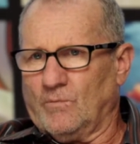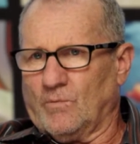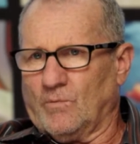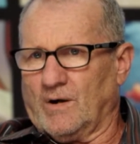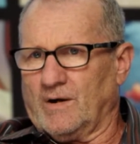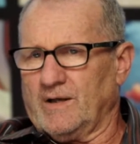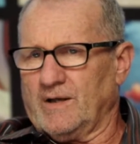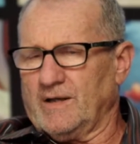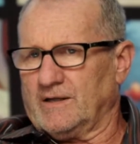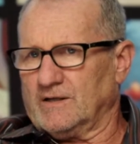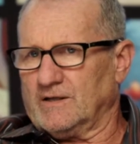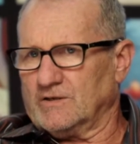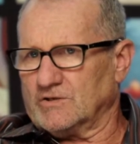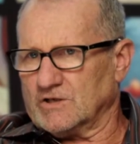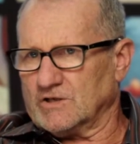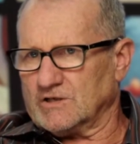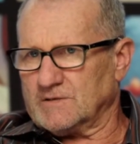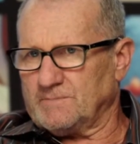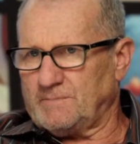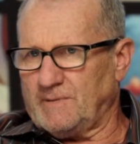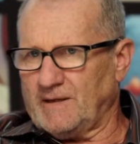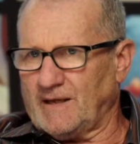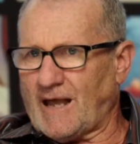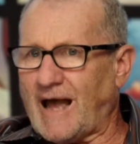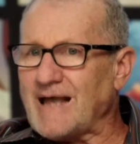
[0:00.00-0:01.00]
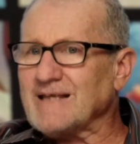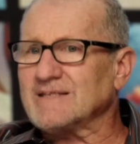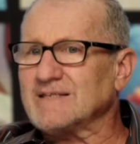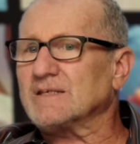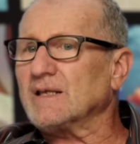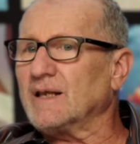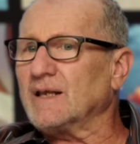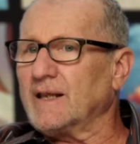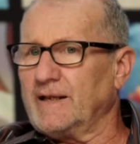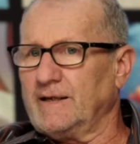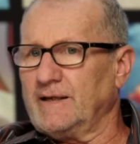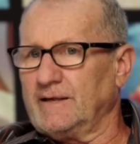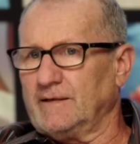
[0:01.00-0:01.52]
where he could just be
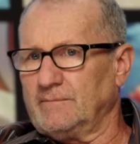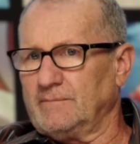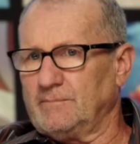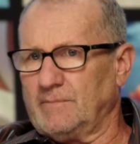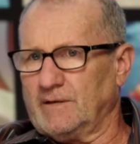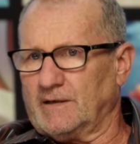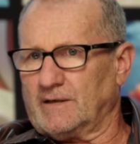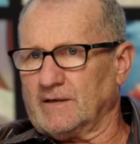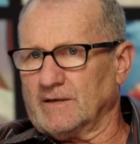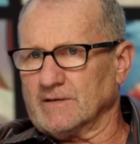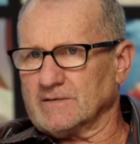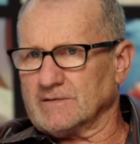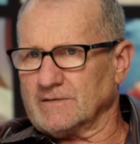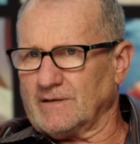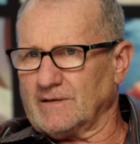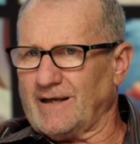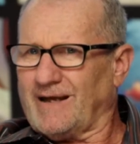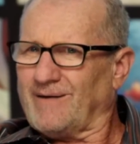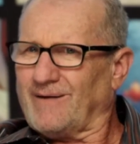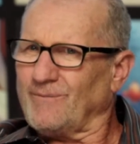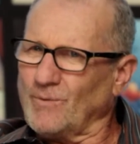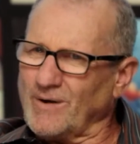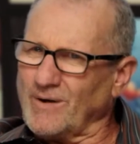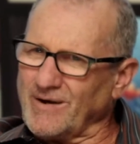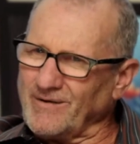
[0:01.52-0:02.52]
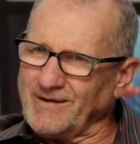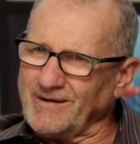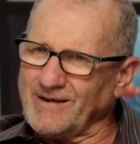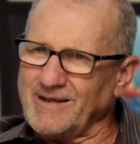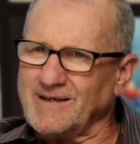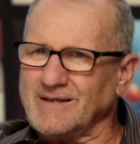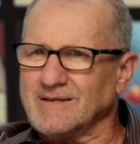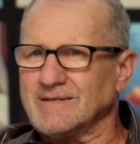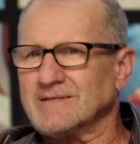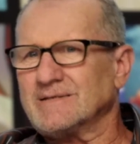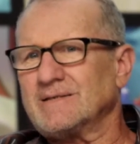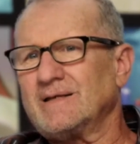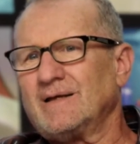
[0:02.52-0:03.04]
isolated, because where he
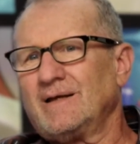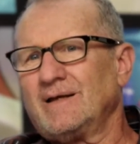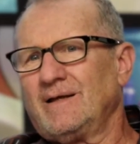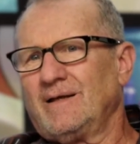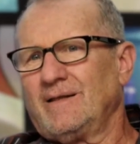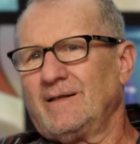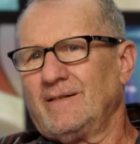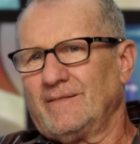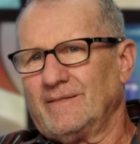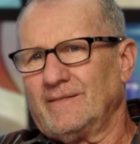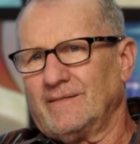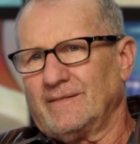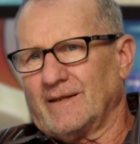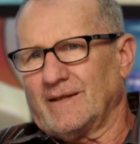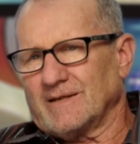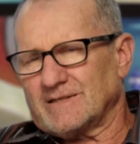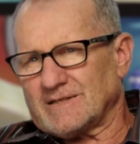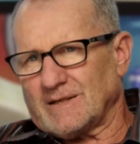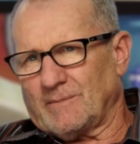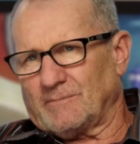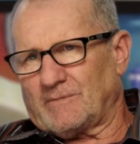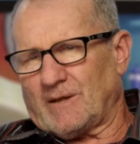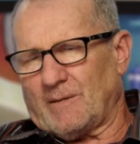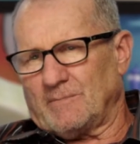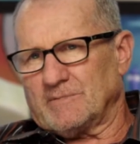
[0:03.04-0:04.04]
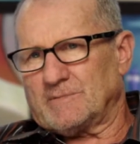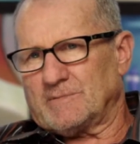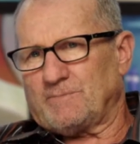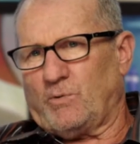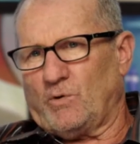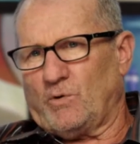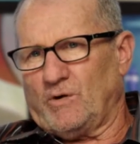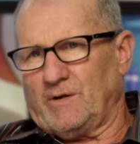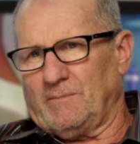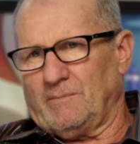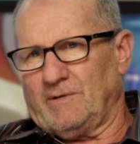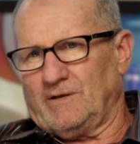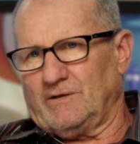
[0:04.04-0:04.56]
is, they sometimes
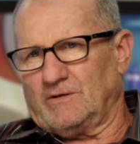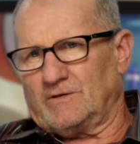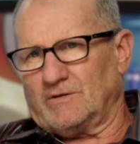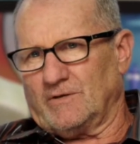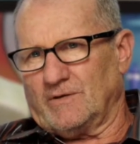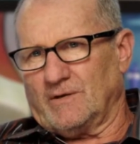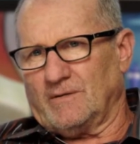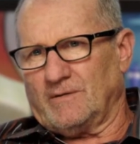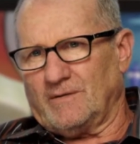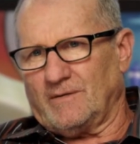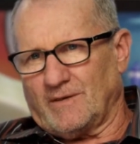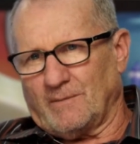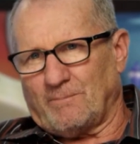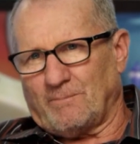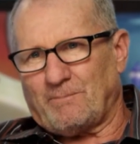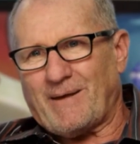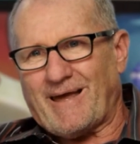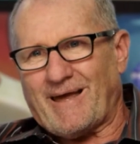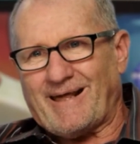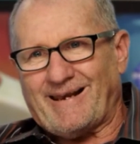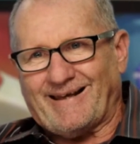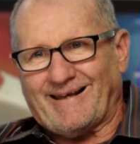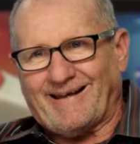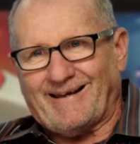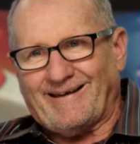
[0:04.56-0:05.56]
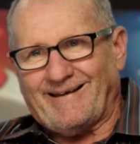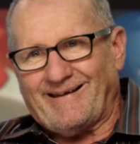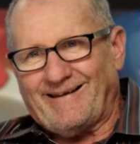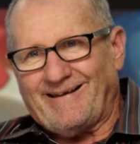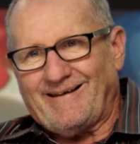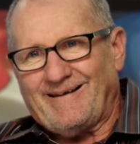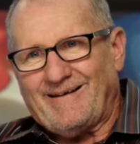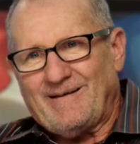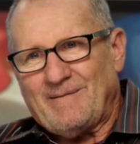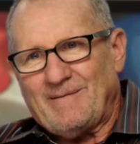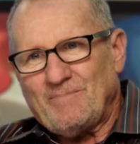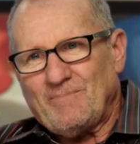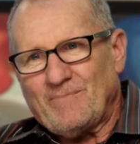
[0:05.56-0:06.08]
put him into the petting
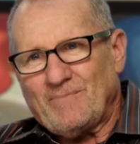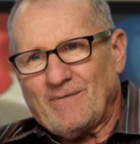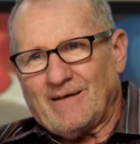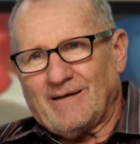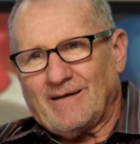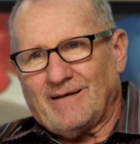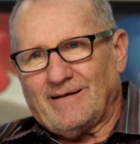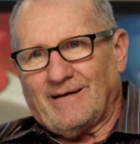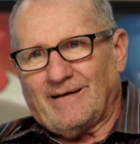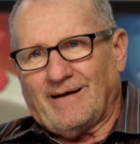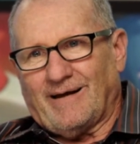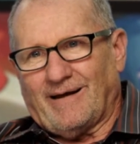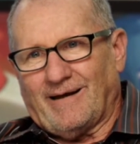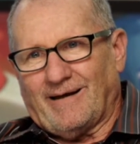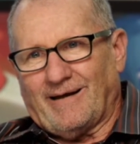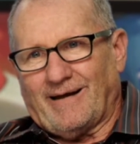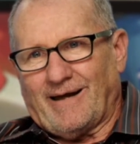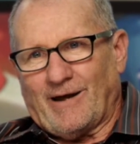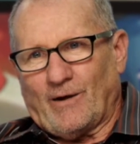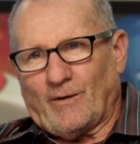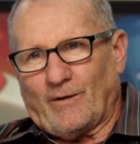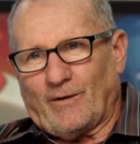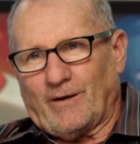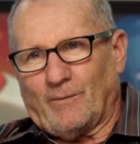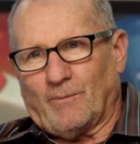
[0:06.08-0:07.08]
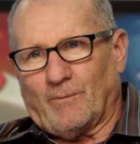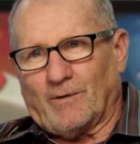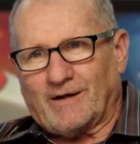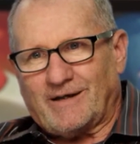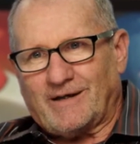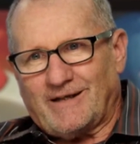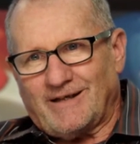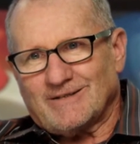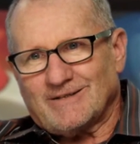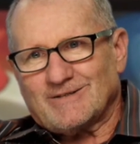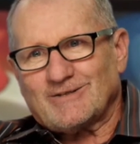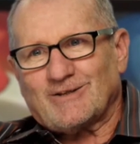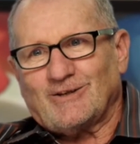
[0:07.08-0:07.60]
area where
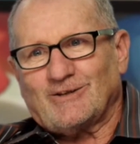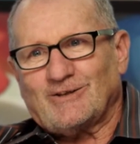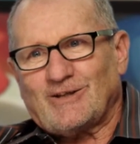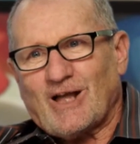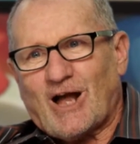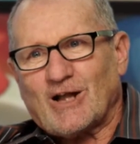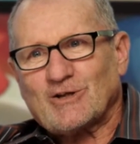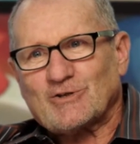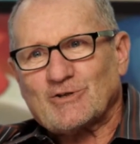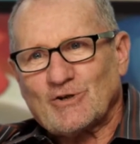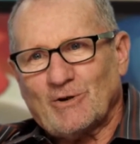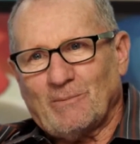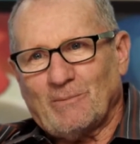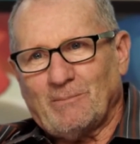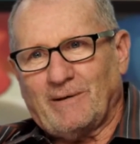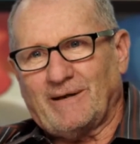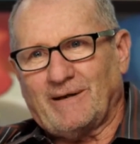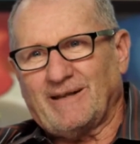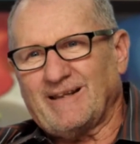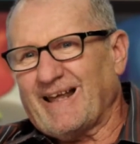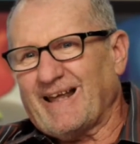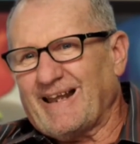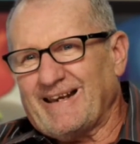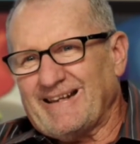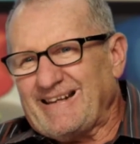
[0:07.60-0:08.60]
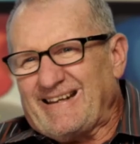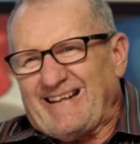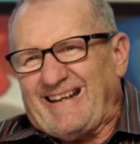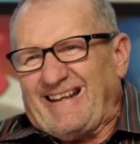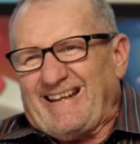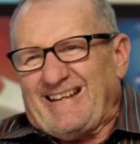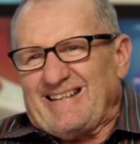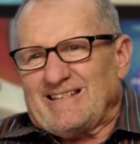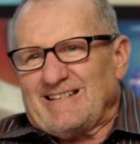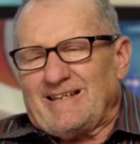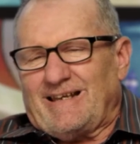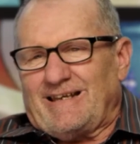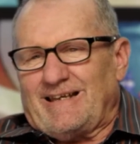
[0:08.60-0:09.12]
kids can touch him, and
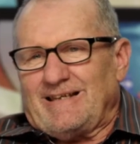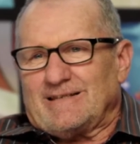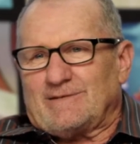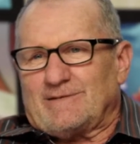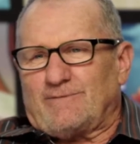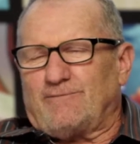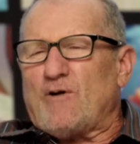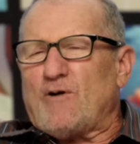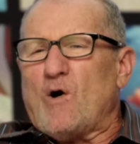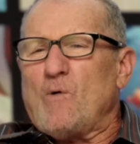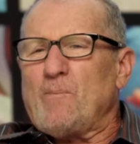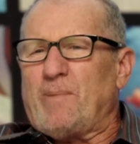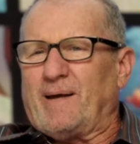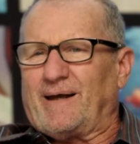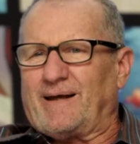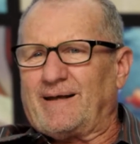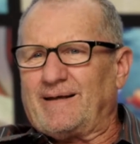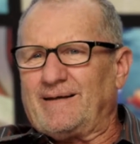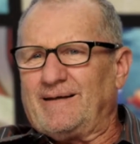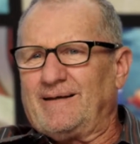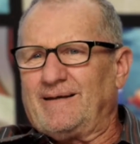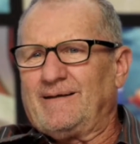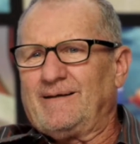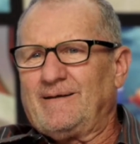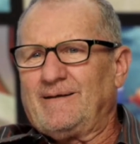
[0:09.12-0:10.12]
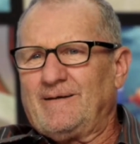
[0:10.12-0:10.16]
he's phobic.